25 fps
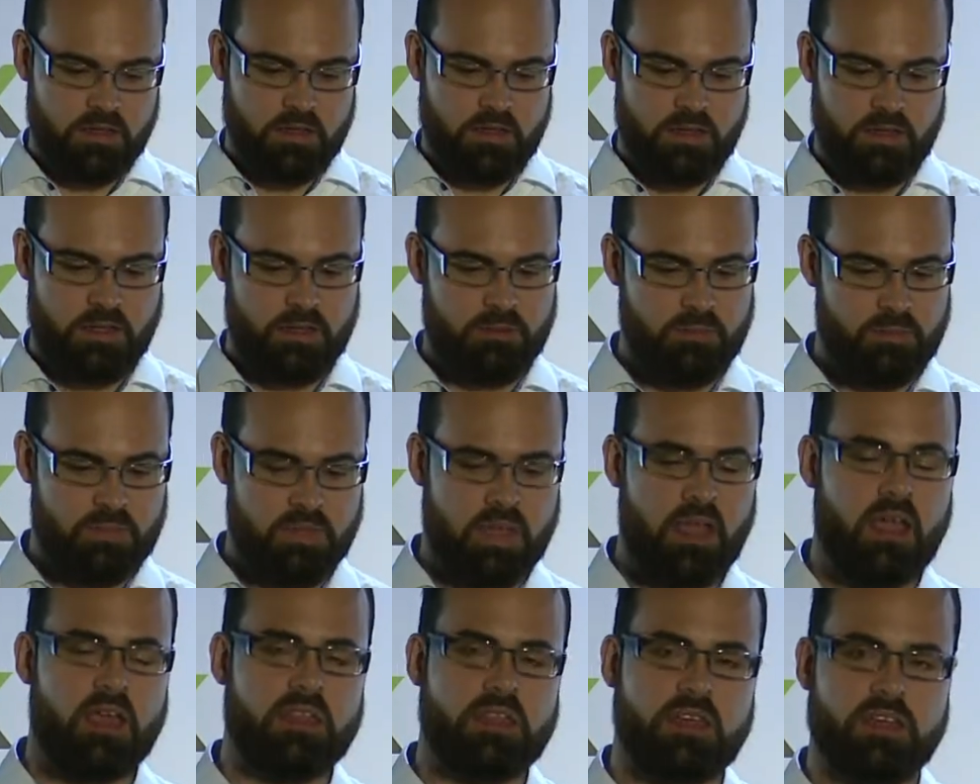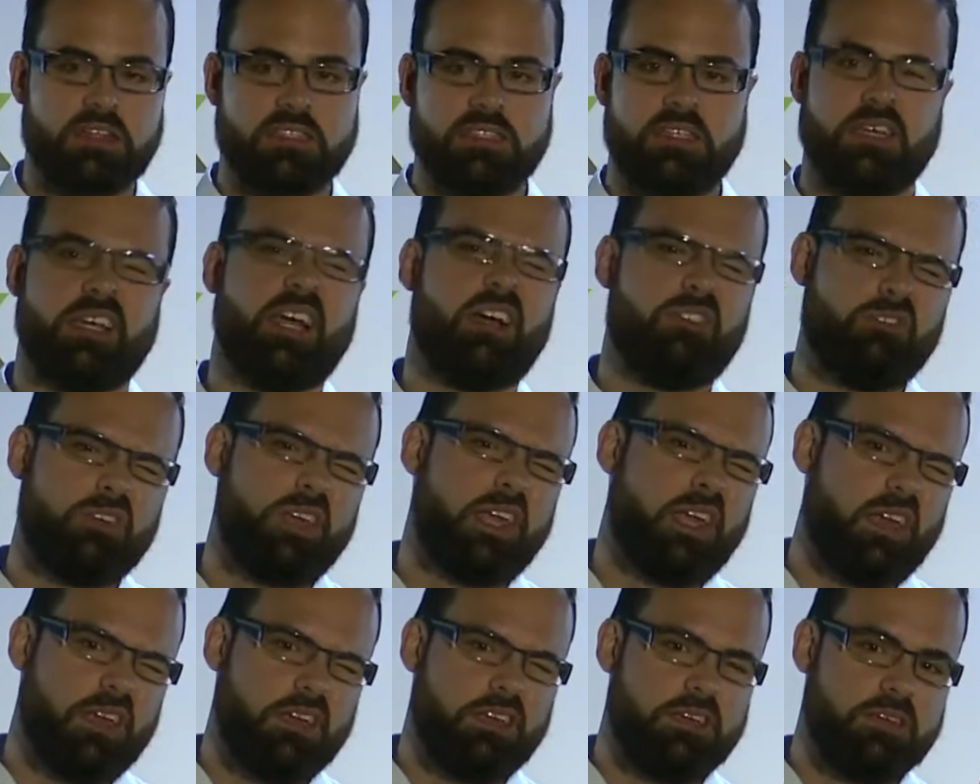in BA that say, oh
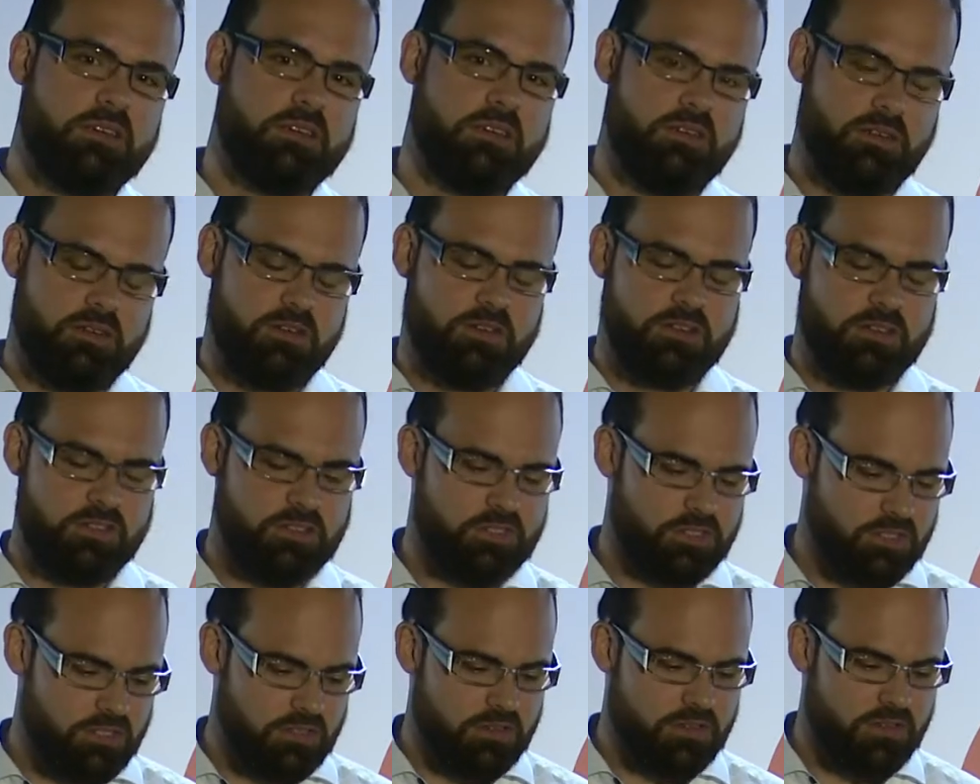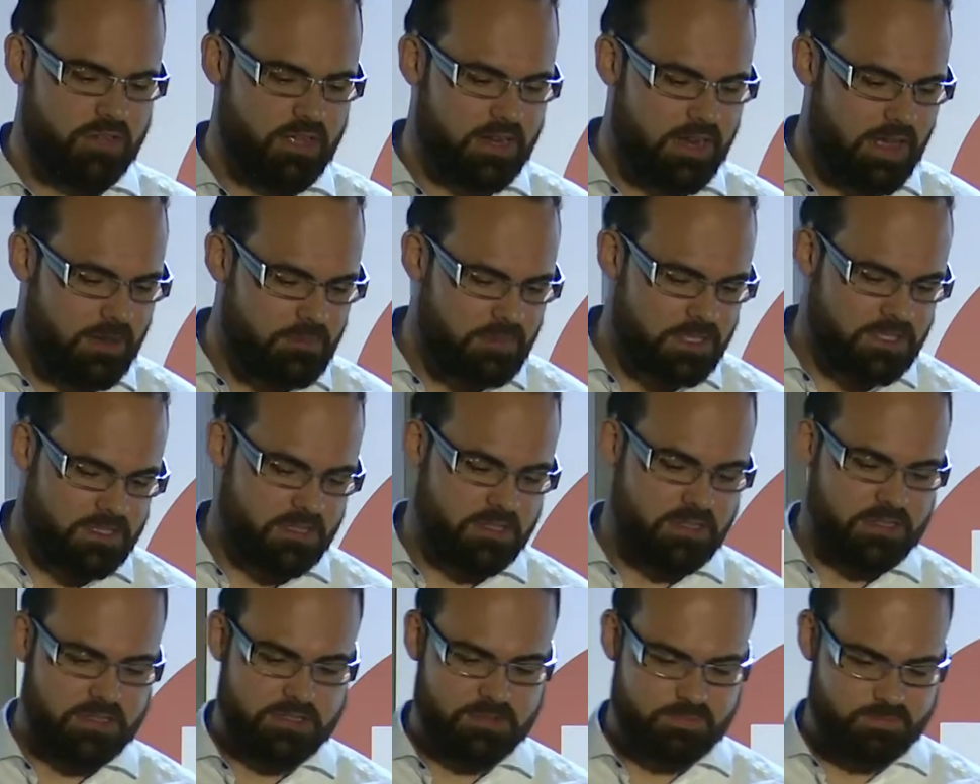yeah, you should look at
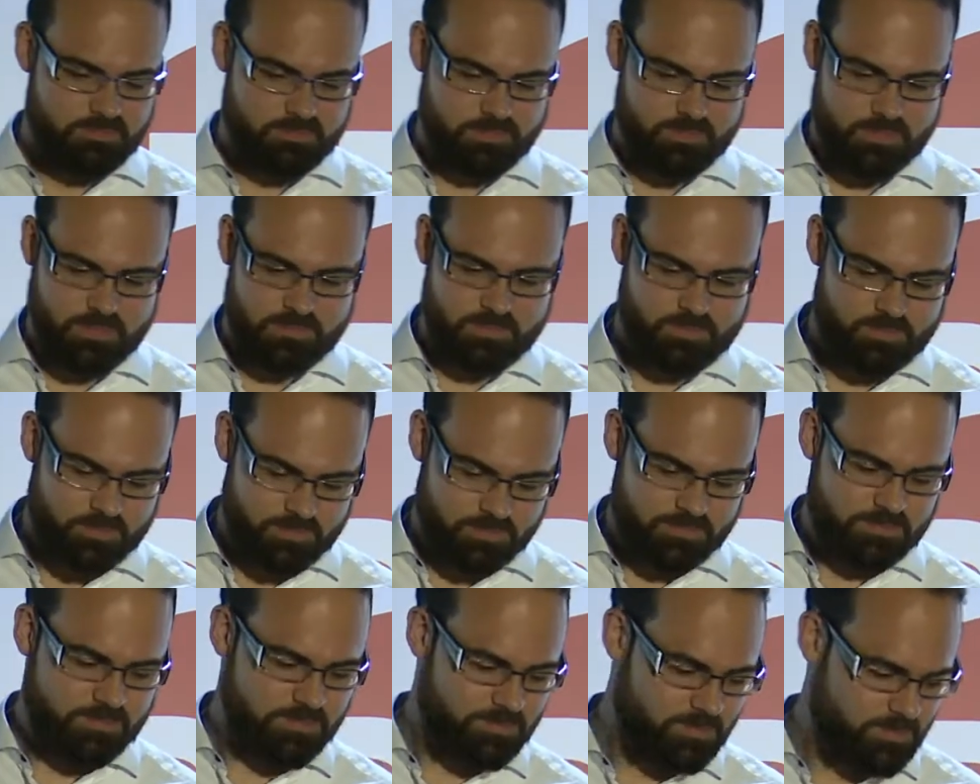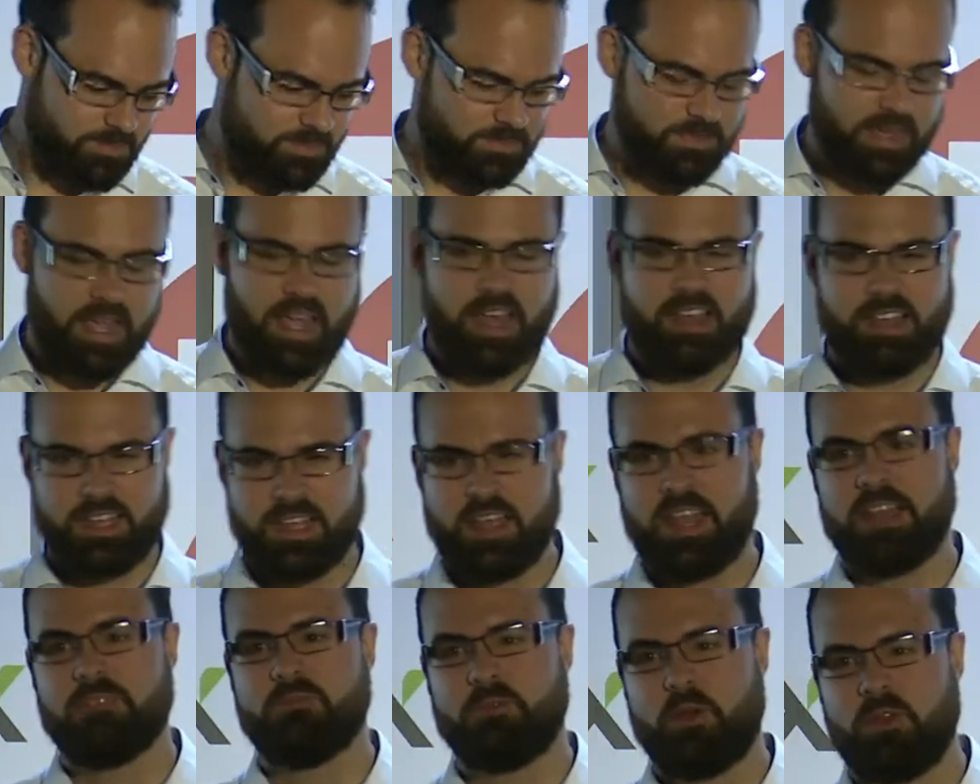Amazon. It's, yeah,
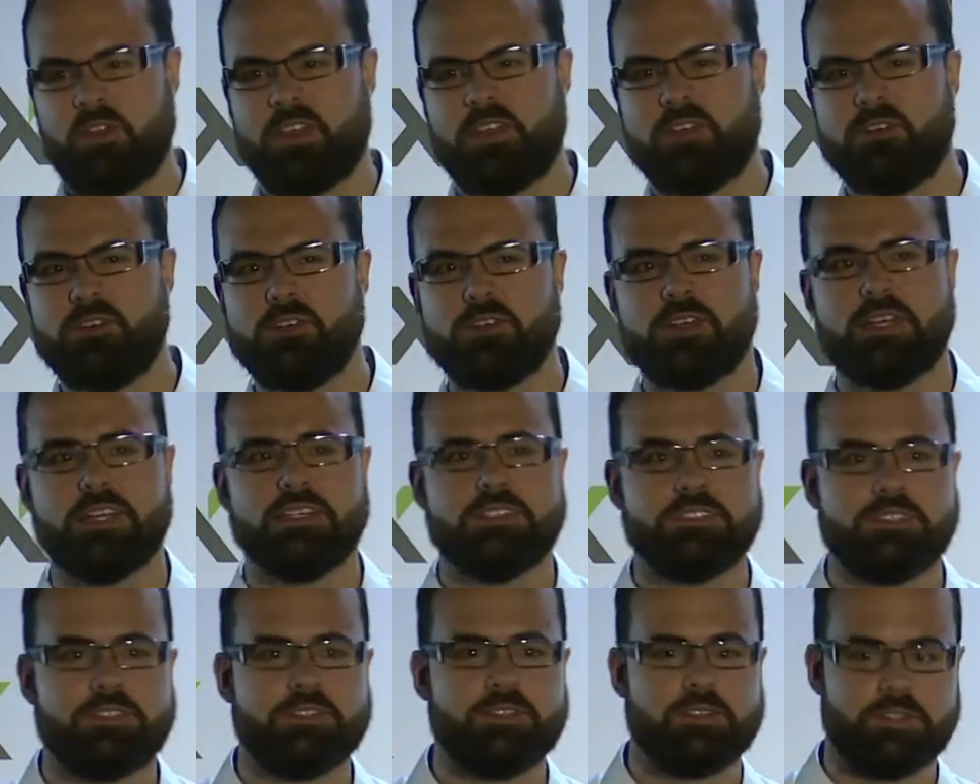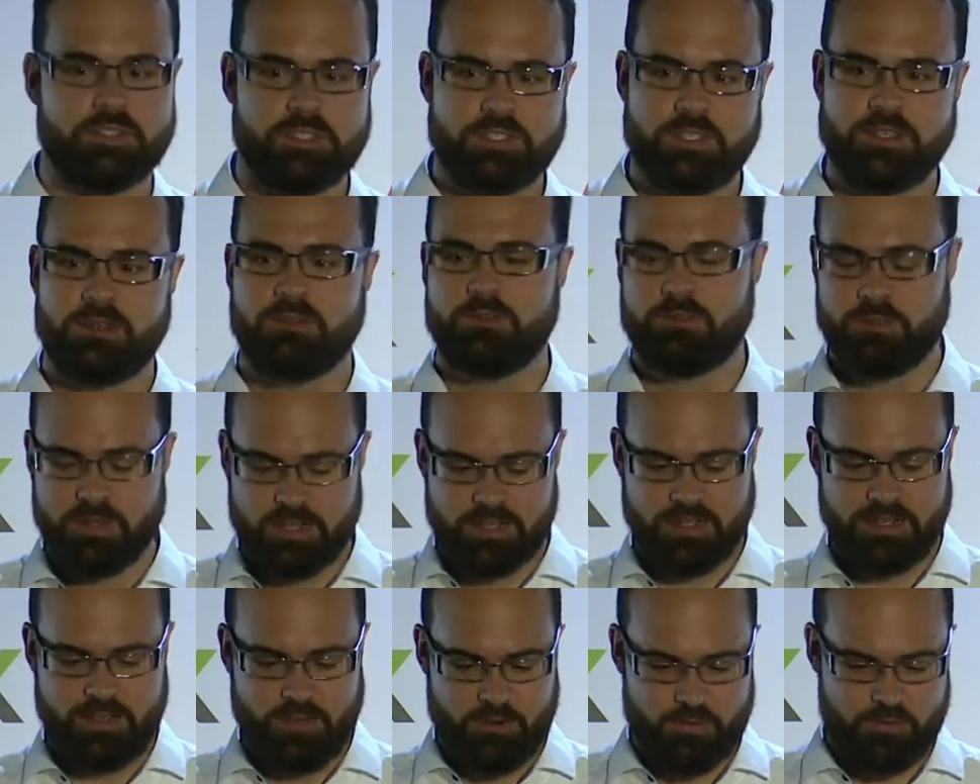again, what the cool kids do. So,
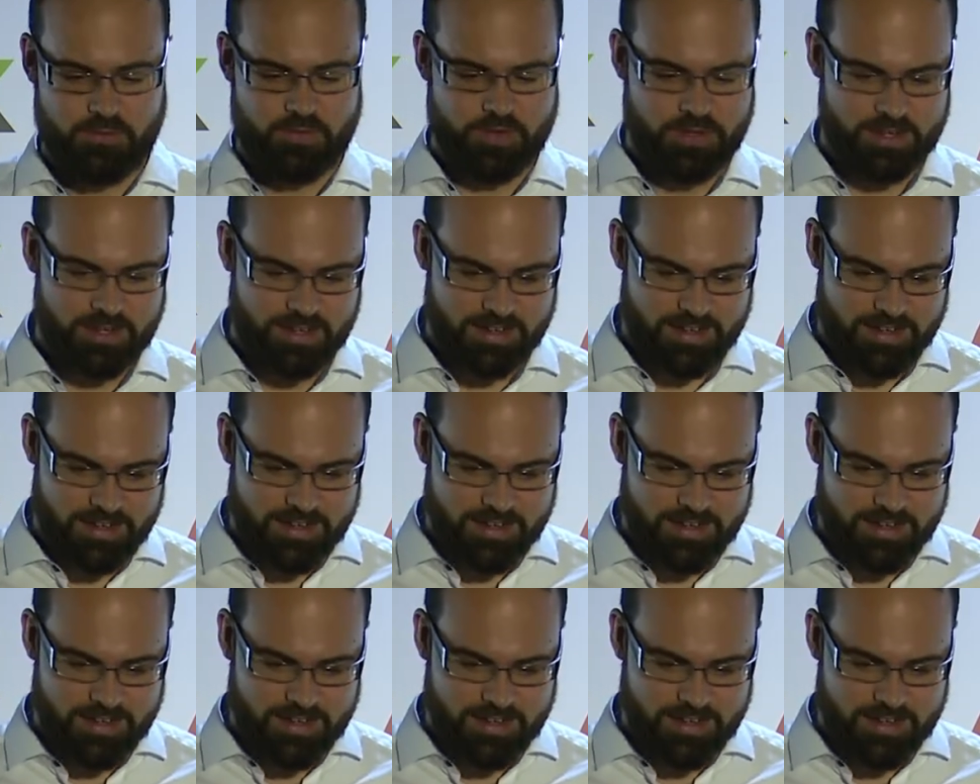well, go for it.